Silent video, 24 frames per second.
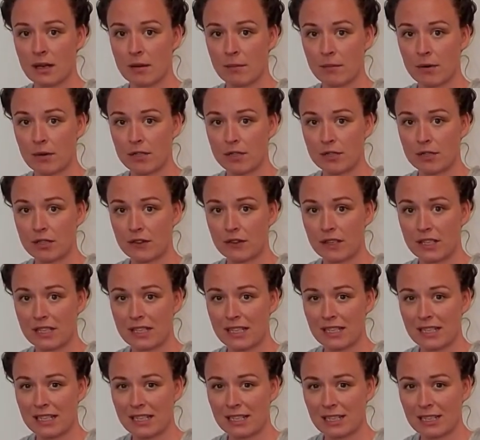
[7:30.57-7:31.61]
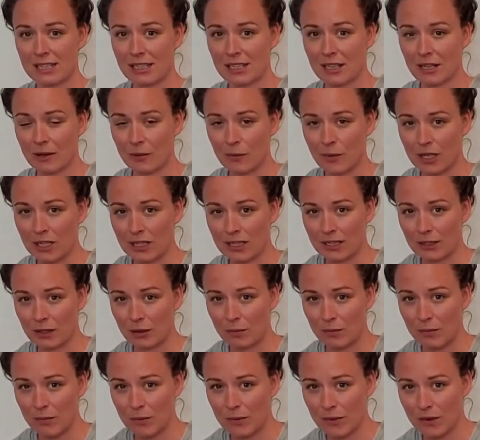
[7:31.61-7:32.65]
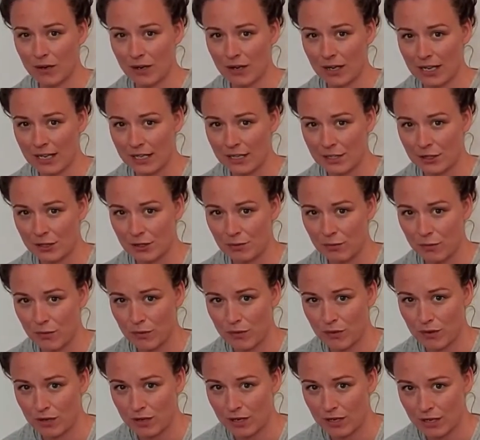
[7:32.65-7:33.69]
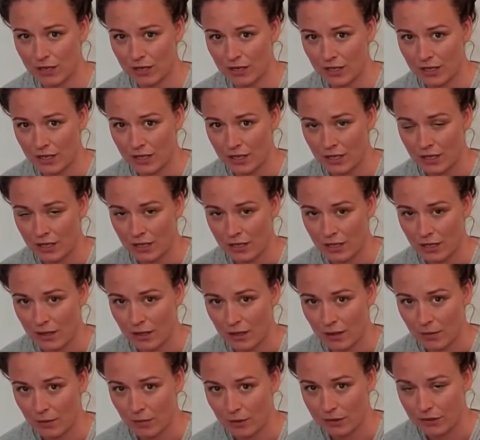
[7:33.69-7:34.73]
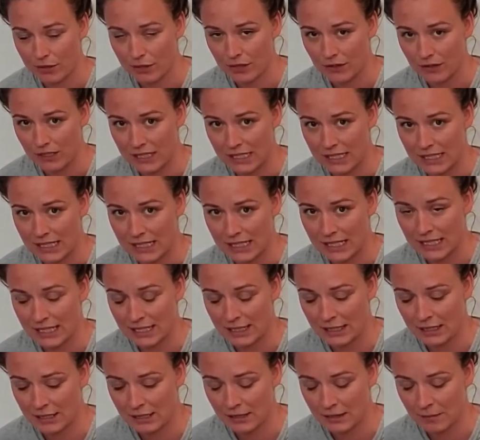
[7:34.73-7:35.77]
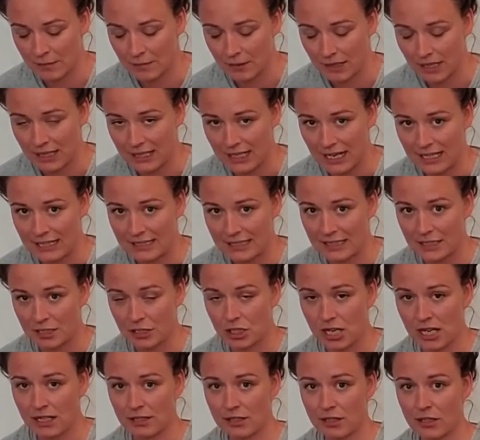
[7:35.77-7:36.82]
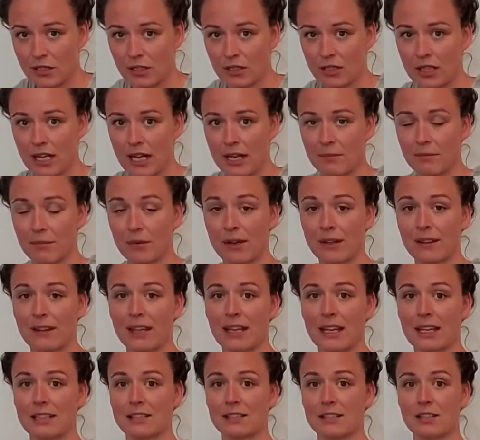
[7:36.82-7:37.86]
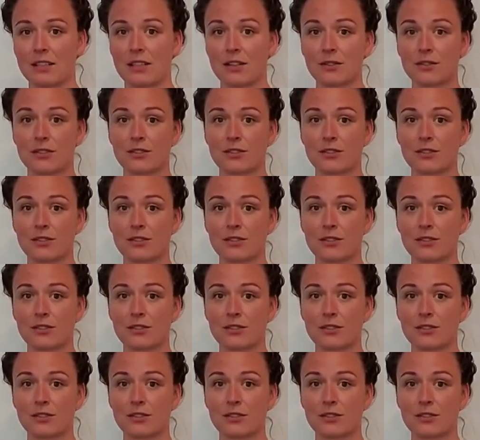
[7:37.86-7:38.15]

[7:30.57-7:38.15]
push on the knee, I want a little more, hinge more, push on the knee, being nice and gentle and breathing into those